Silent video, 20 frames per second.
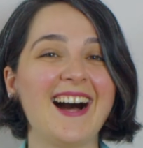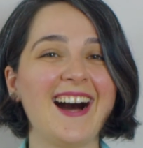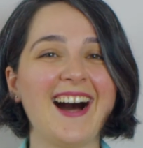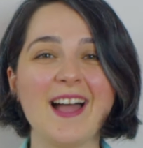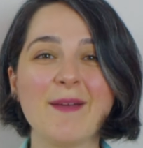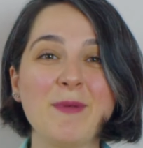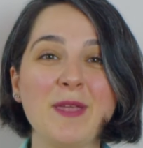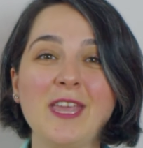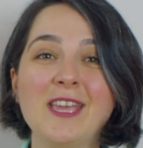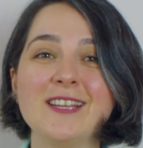
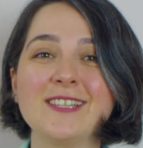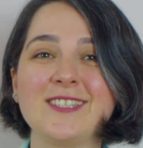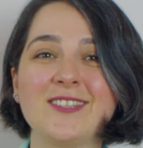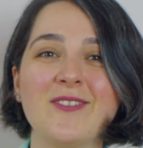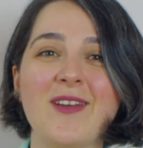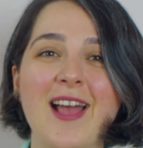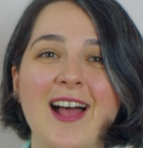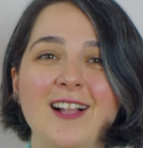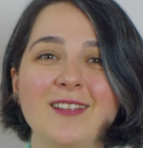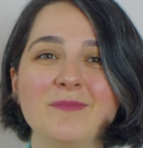I'm here
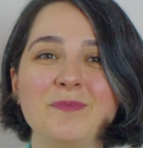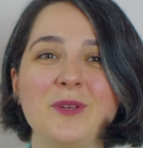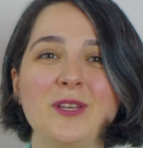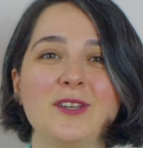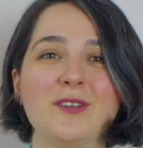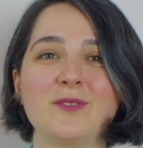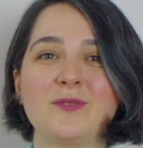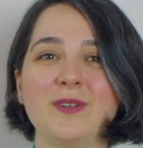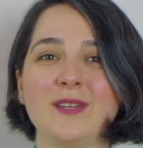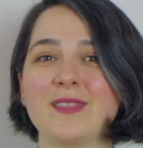to help
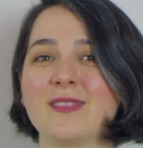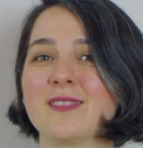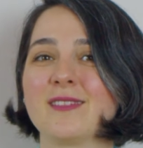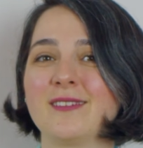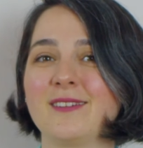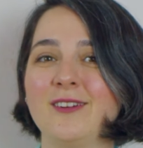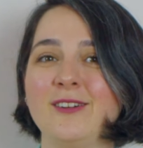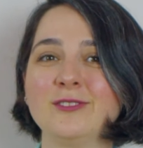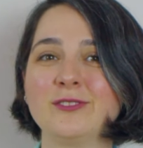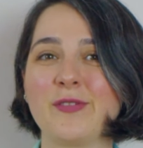you with
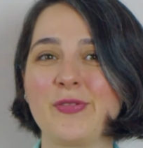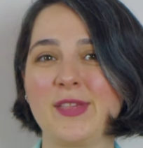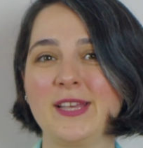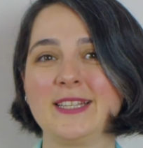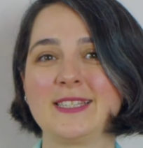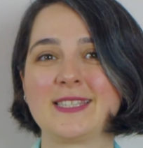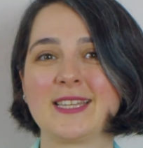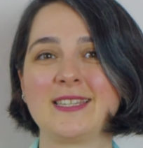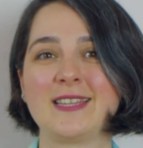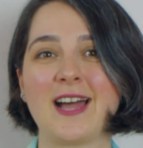all the
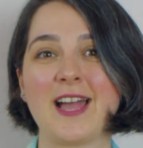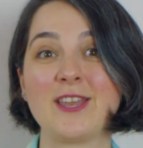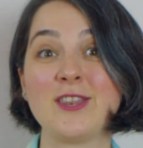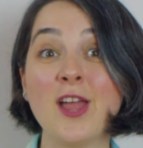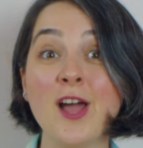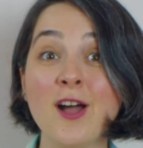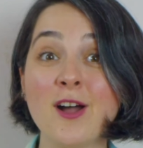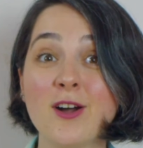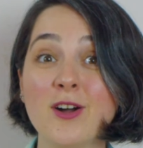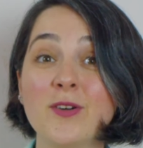things that I
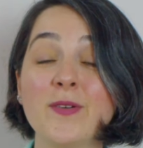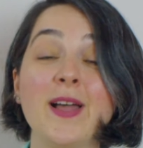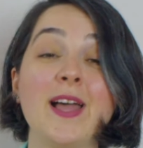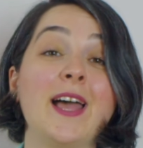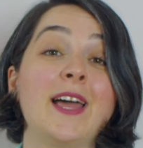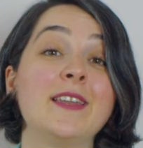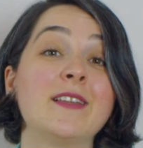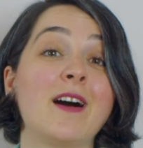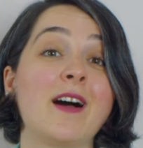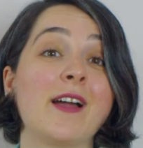know,
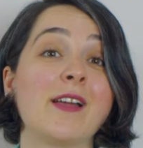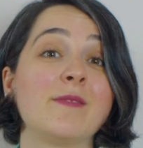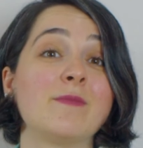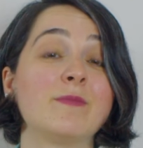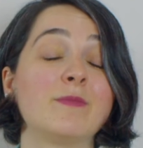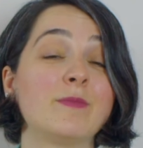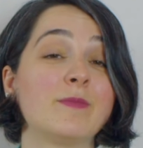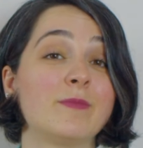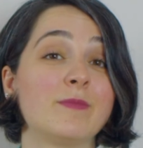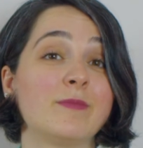and
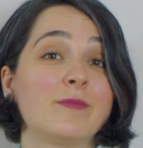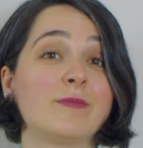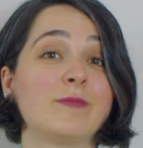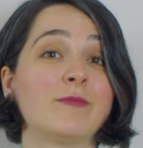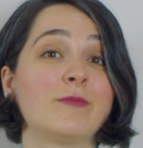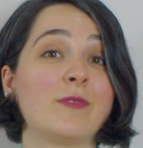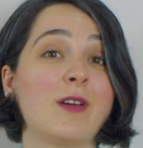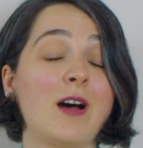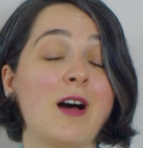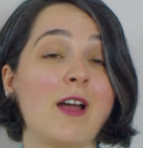
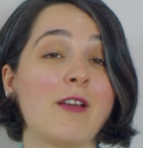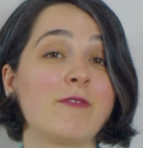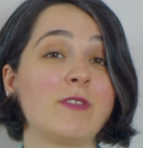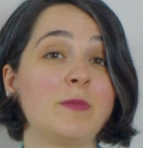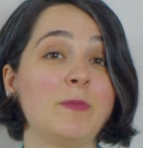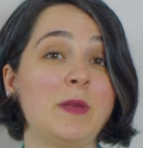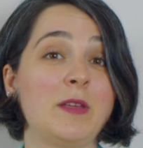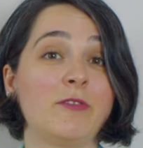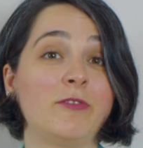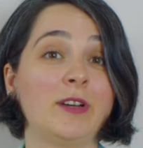I
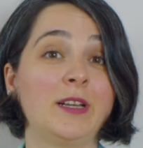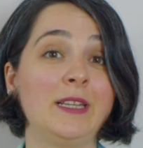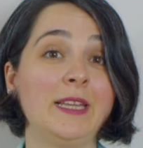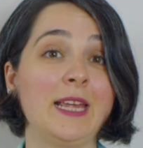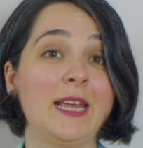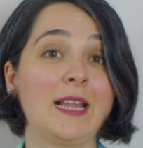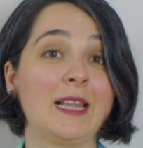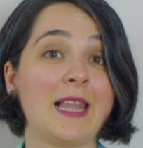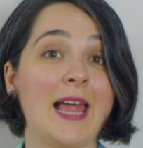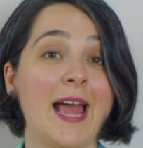will be
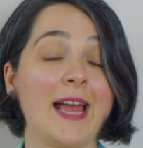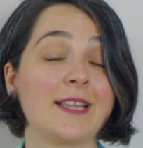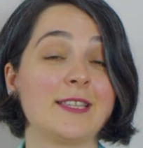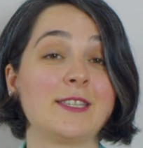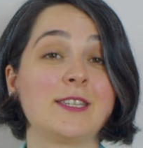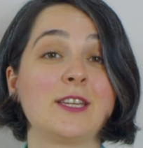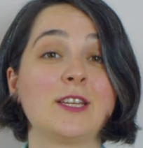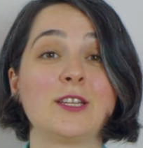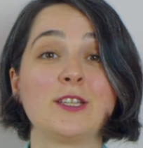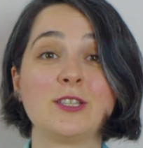really
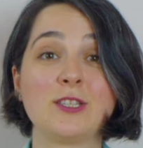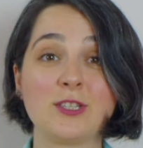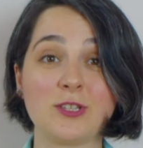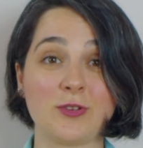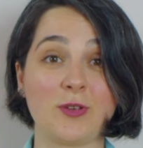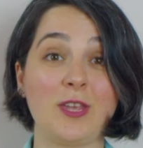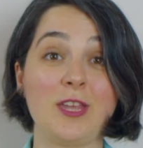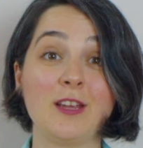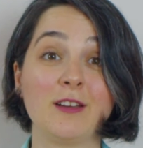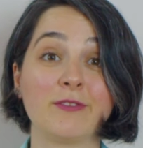glad
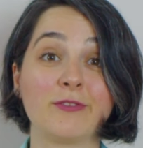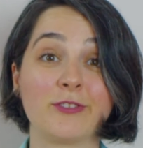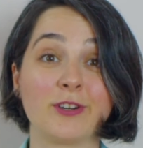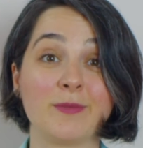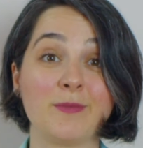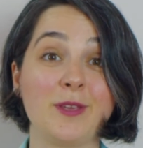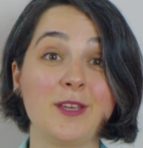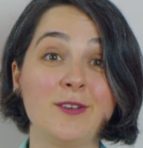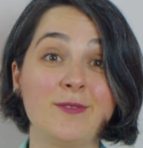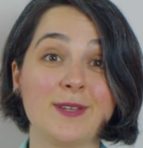to hear
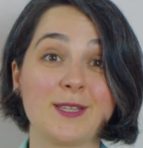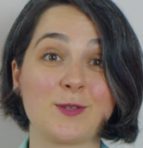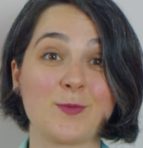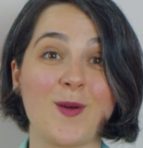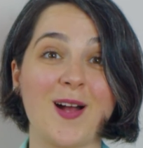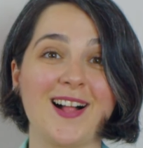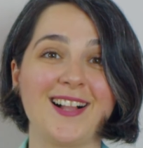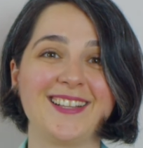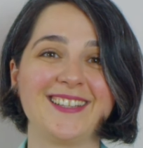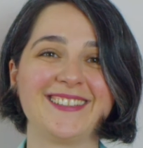from you as
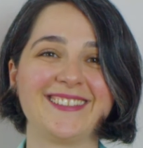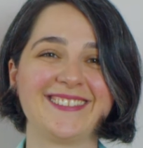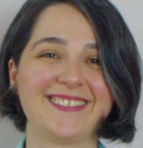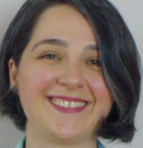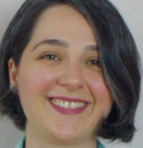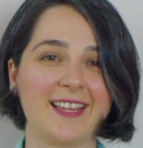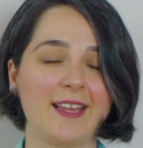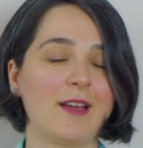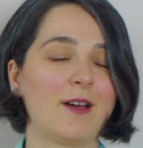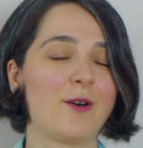well.
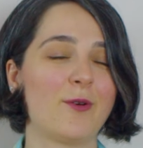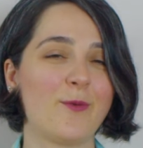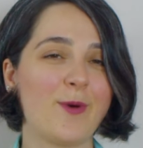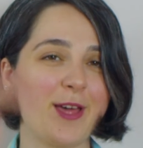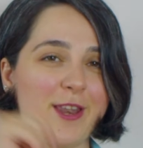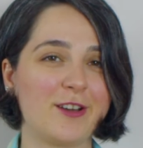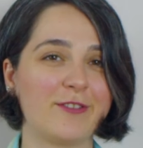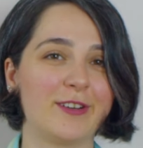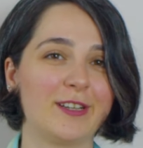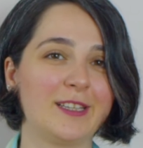
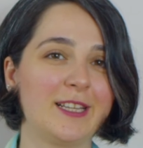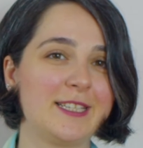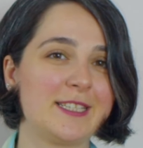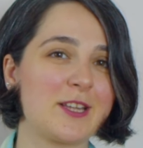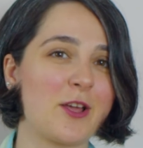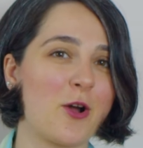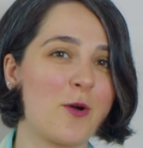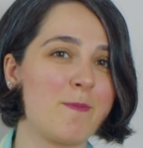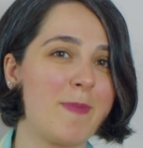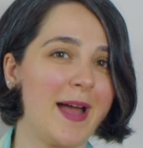Whatever,
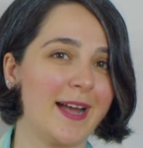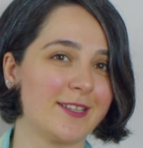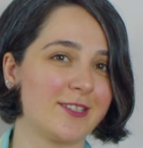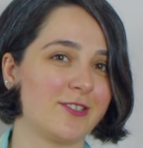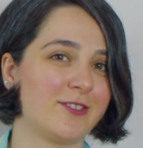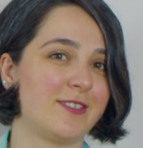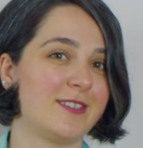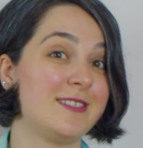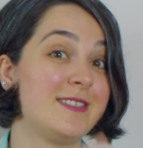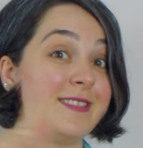let's go back
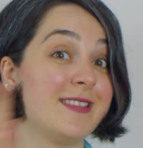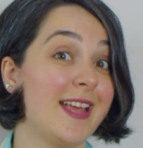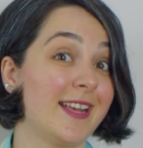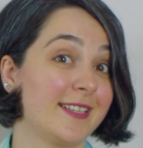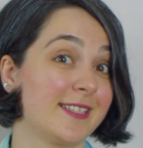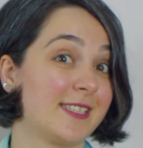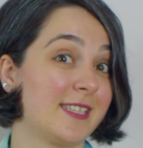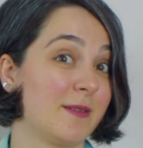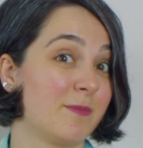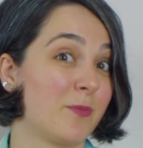to the
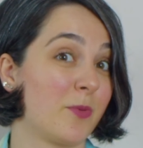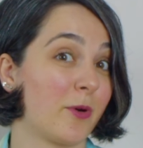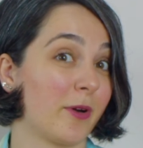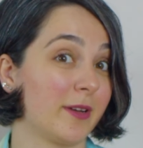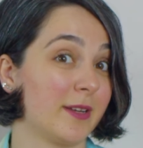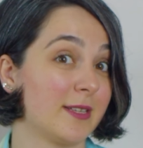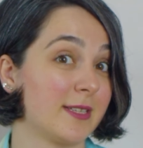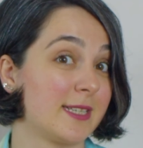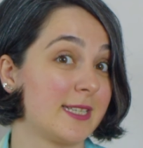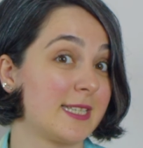next
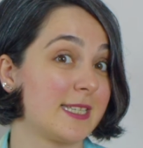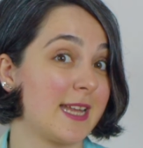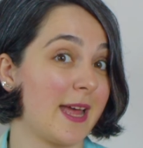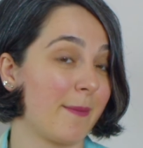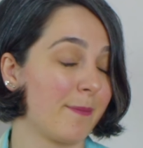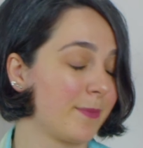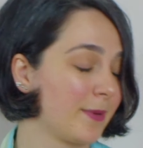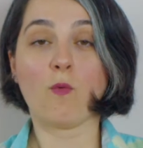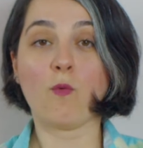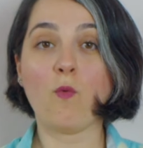important
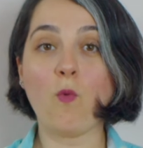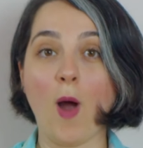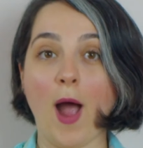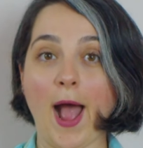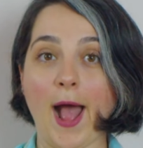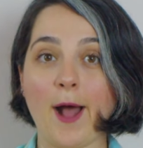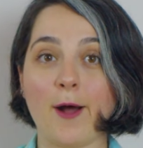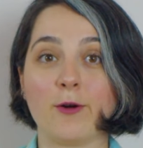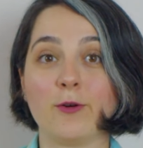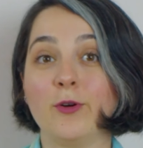step.
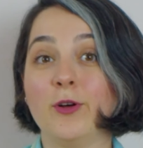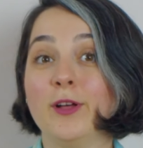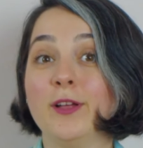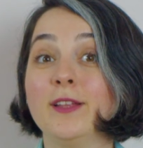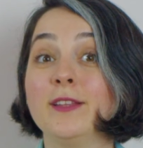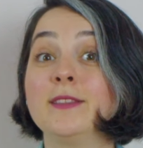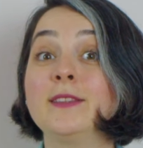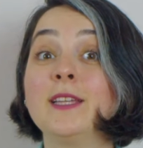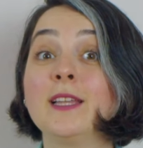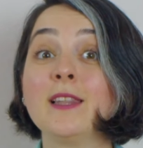Wow,
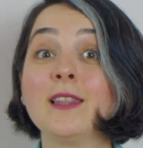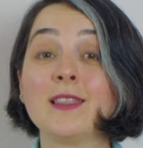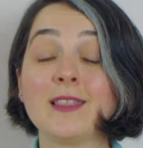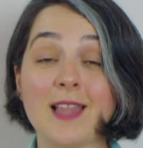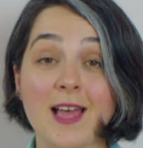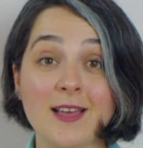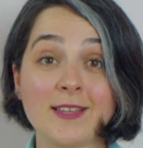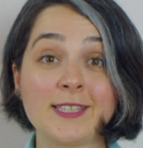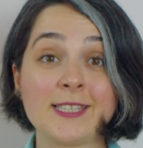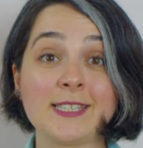the
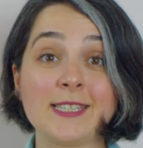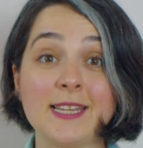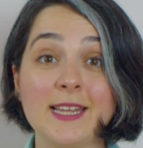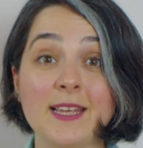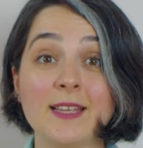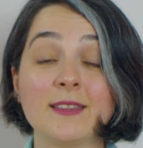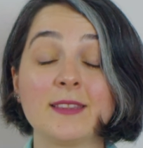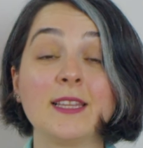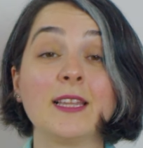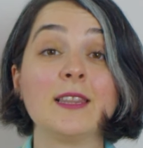
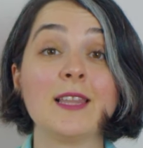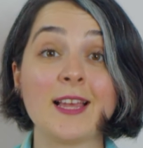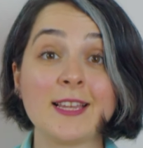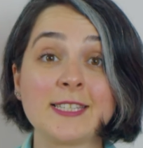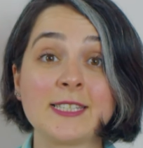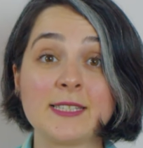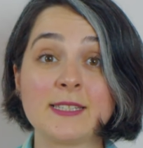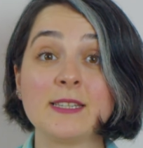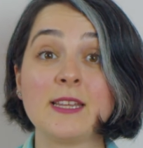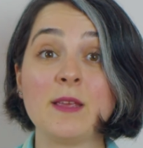
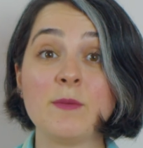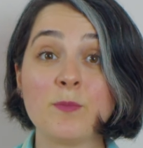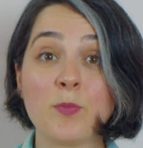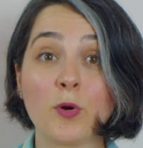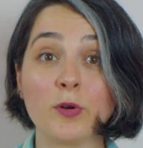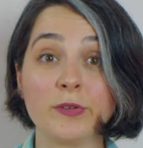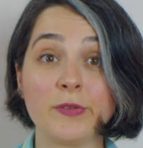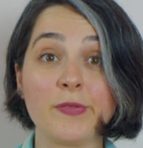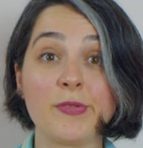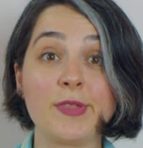last
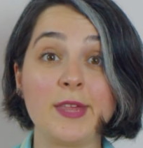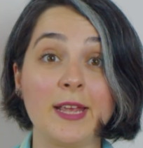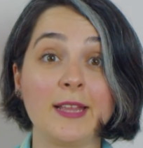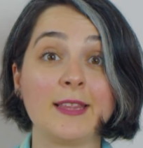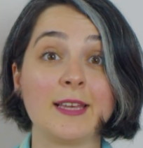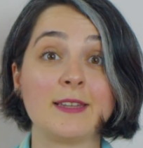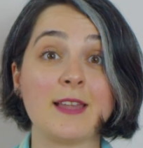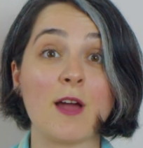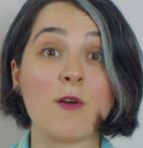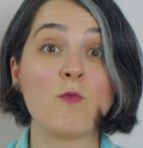important
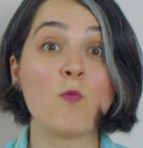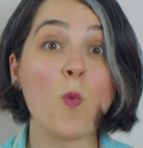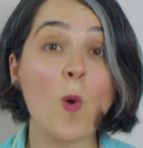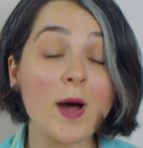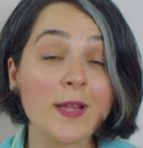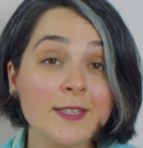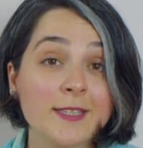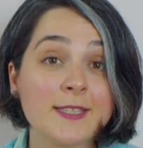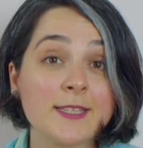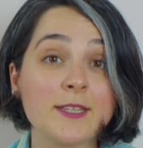thing that I
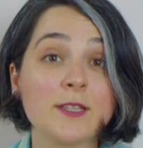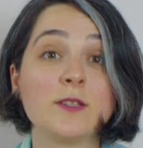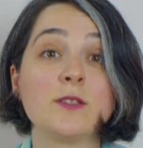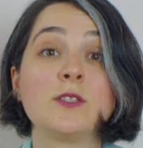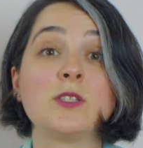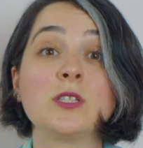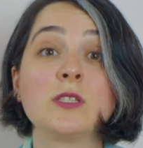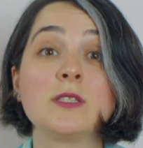want to